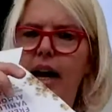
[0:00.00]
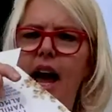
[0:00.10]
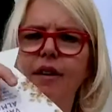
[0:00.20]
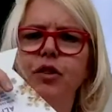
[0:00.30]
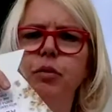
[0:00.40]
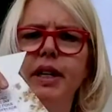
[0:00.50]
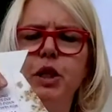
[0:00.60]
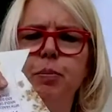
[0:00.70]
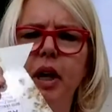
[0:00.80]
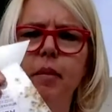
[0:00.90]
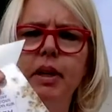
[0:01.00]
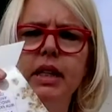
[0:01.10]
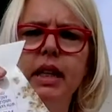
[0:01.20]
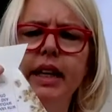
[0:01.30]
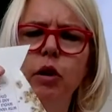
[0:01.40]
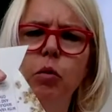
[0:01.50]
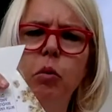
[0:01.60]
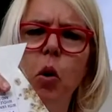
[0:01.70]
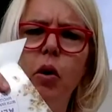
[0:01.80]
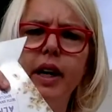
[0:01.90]
have to experiment a little
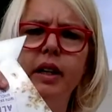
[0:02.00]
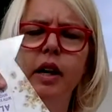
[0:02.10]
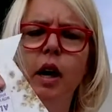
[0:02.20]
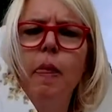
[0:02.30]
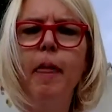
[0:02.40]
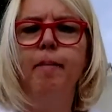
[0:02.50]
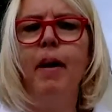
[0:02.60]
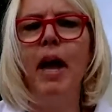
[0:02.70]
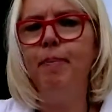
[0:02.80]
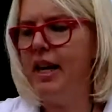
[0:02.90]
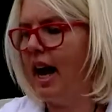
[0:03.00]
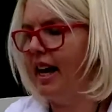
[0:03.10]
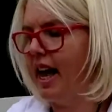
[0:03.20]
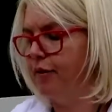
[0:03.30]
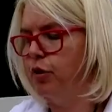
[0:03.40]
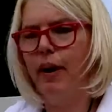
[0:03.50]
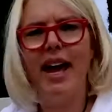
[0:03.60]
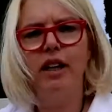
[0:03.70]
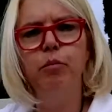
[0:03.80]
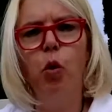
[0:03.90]
more. Maybe I have to
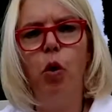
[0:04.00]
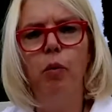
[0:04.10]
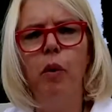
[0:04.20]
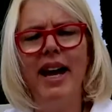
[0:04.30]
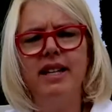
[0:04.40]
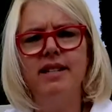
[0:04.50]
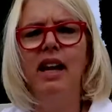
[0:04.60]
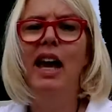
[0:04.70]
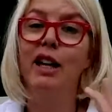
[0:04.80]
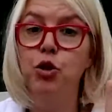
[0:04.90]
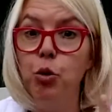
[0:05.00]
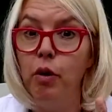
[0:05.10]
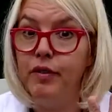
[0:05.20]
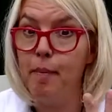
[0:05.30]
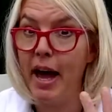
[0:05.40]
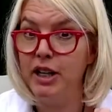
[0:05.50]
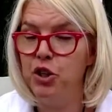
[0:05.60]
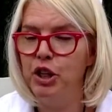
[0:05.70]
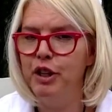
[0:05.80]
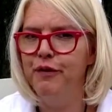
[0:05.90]
add more weights, and 2 of them
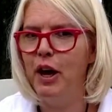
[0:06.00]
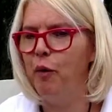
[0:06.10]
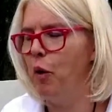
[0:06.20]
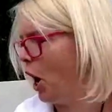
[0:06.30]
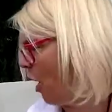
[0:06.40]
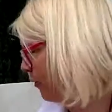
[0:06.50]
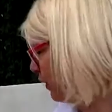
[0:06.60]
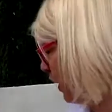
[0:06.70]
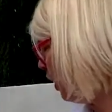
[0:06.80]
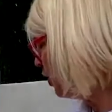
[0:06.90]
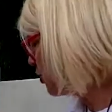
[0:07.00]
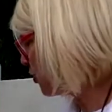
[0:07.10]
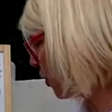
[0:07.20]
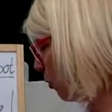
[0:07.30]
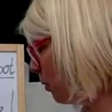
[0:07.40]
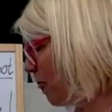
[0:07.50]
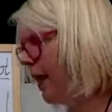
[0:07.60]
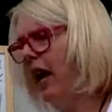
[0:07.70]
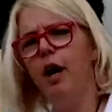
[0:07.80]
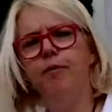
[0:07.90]
actually fell off. So
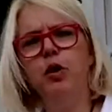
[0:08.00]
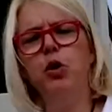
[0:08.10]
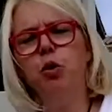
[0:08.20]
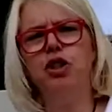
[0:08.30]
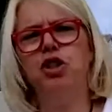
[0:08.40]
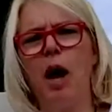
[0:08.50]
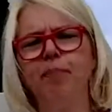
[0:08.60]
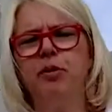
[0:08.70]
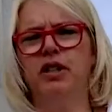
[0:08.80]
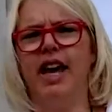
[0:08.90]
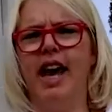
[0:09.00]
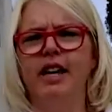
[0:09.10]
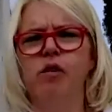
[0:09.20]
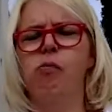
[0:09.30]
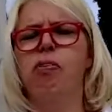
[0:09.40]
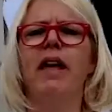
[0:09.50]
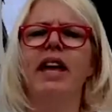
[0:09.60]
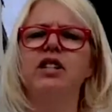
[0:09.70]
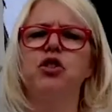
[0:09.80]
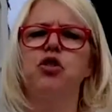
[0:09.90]
your job today
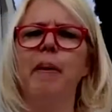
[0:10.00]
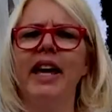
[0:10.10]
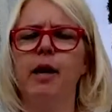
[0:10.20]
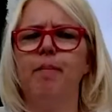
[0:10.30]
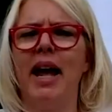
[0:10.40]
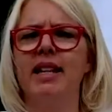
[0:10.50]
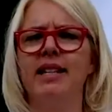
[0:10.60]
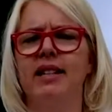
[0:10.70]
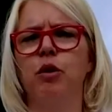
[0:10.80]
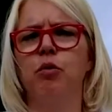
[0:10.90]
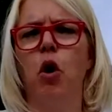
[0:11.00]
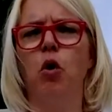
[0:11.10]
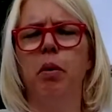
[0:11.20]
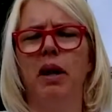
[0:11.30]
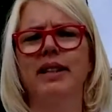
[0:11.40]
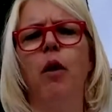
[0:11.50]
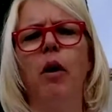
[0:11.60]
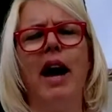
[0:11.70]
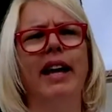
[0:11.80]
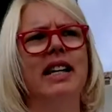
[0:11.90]
is to make a balancing robot. Now,
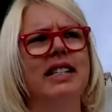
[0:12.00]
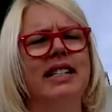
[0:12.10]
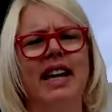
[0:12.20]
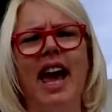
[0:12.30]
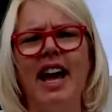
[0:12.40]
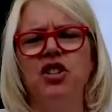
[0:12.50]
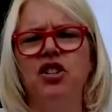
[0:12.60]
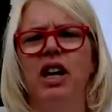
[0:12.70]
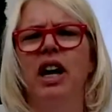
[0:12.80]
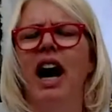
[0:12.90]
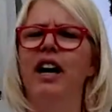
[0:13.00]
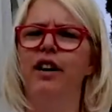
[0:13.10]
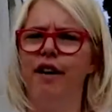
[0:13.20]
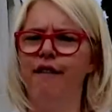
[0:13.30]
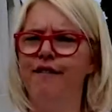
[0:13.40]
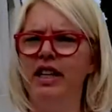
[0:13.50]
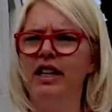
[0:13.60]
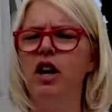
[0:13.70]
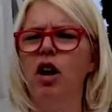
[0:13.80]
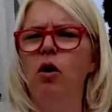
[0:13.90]
I attached a
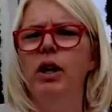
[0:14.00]
video